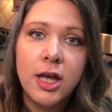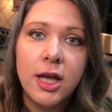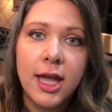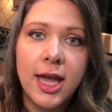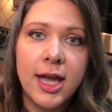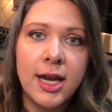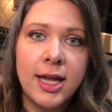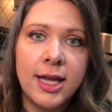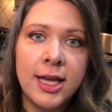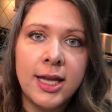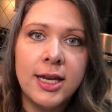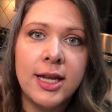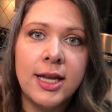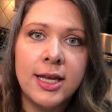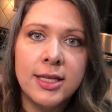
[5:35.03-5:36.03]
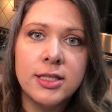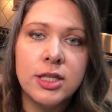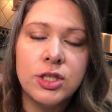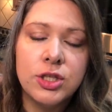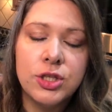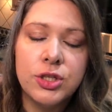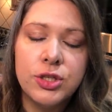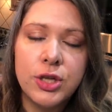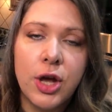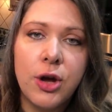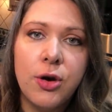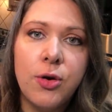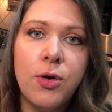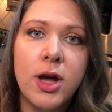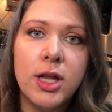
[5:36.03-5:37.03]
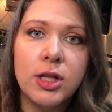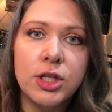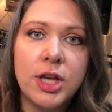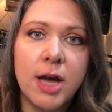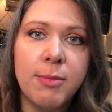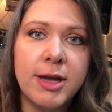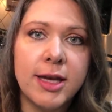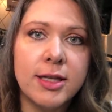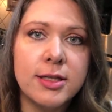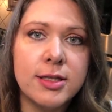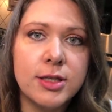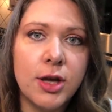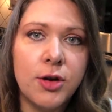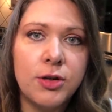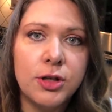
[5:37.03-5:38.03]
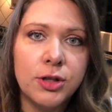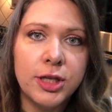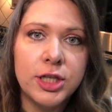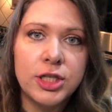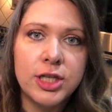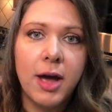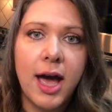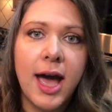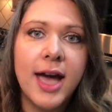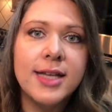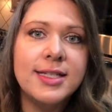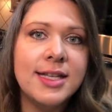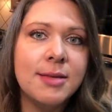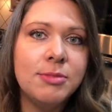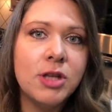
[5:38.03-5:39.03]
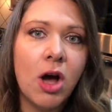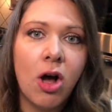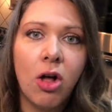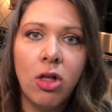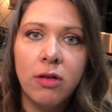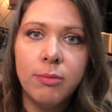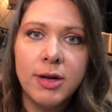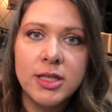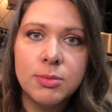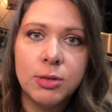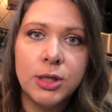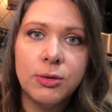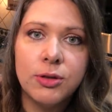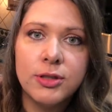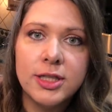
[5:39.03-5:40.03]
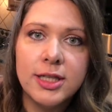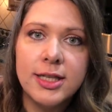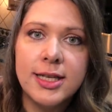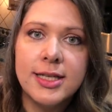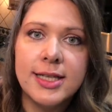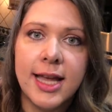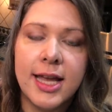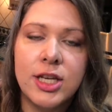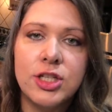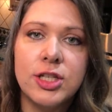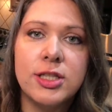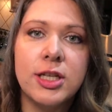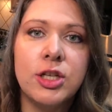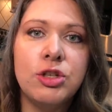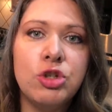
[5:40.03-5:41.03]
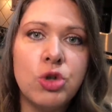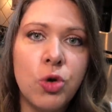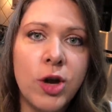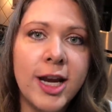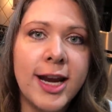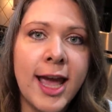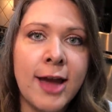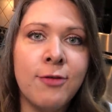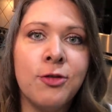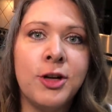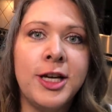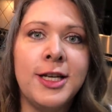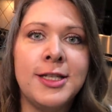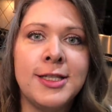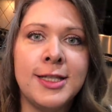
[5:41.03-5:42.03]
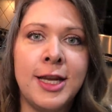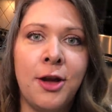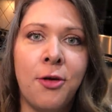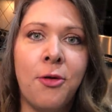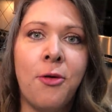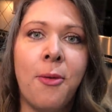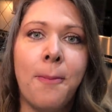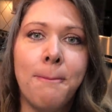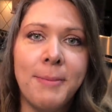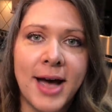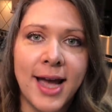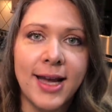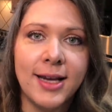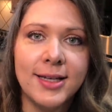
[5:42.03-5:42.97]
And it is so yummy and so delicious. I dipped all of my spring rolls in this and just enjoyed every single bite.